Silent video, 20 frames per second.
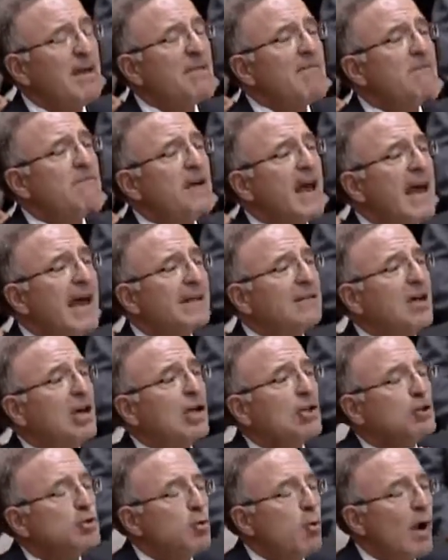In
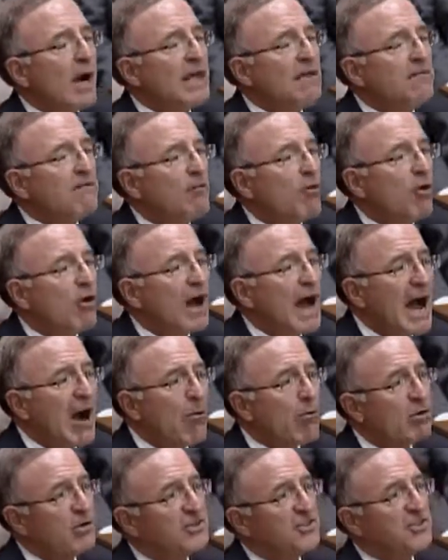fact, 24
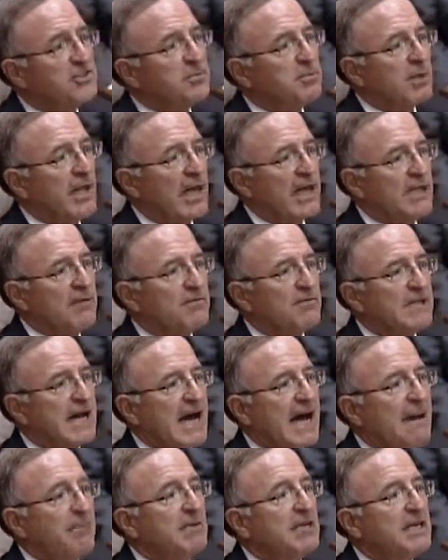hours is plenty of
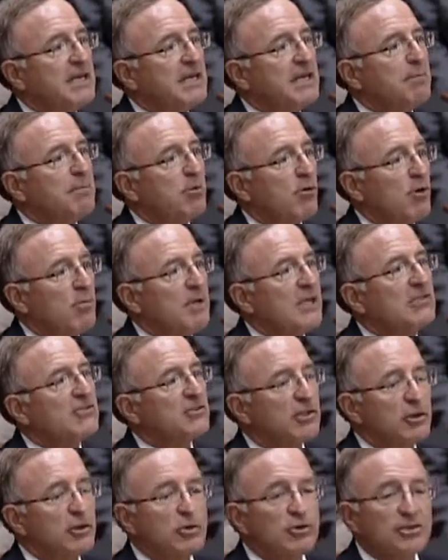time to get a permanent
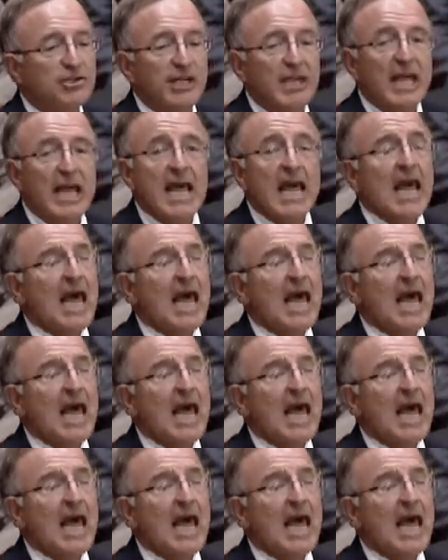solution.